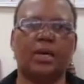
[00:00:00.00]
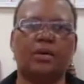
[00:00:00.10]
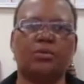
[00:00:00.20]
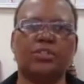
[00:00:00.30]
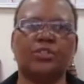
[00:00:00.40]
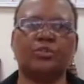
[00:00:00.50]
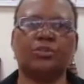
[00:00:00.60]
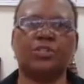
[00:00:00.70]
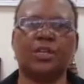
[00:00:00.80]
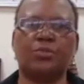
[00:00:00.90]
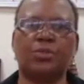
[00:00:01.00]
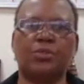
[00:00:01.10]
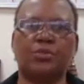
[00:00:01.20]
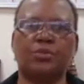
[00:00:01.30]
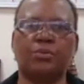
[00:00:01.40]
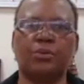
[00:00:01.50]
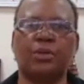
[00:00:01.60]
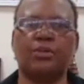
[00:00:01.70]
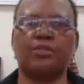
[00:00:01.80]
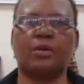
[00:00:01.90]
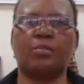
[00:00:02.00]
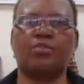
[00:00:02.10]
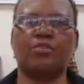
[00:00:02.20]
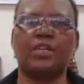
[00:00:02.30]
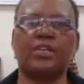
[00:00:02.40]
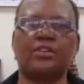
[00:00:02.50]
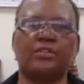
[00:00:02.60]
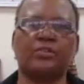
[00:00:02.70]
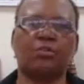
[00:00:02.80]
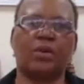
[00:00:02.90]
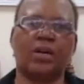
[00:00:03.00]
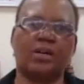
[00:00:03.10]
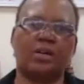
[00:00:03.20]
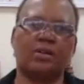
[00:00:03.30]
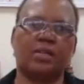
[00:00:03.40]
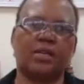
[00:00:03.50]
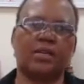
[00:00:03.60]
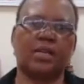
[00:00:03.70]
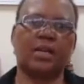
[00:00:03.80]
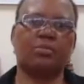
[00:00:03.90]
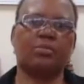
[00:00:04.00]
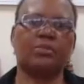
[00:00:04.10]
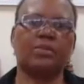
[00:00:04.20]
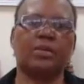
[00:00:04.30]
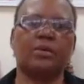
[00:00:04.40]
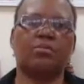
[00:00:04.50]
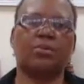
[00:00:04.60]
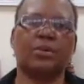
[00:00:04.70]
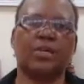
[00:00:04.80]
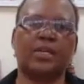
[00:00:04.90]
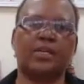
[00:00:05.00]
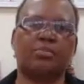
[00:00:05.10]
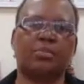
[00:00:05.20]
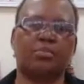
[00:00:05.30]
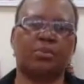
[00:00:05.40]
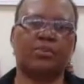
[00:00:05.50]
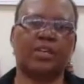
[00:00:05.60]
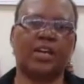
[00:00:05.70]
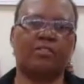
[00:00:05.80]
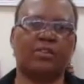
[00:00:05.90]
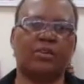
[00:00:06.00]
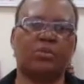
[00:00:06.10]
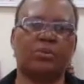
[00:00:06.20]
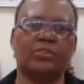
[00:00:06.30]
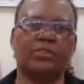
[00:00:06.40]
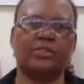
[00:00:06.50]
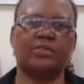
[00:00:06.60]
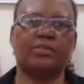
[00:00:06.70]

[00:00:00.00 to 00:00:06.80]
I wish to share with you some of ILRI's work that helps protect people's livelihoods.